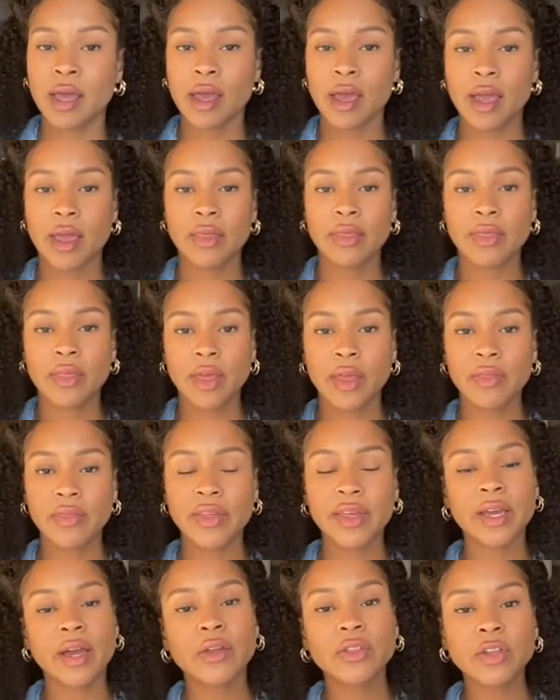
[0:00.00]
And then
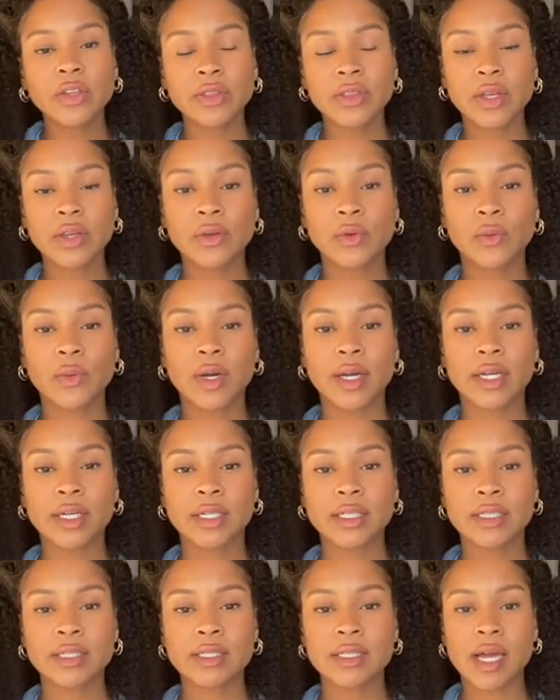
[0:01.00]
the other thing
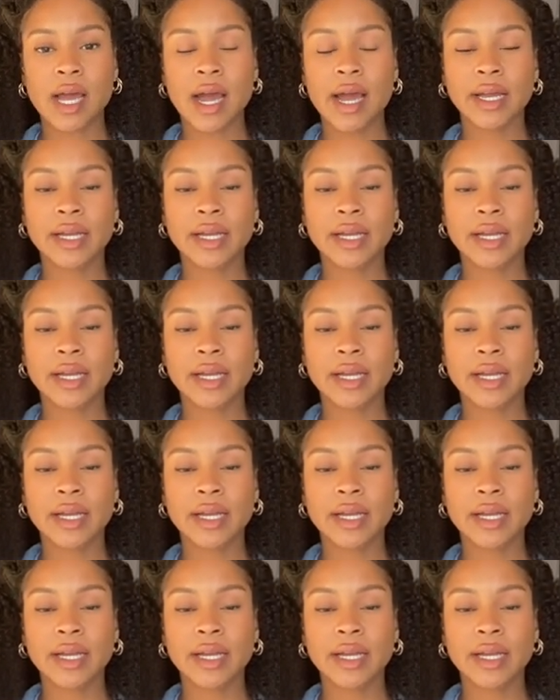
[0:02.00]
was I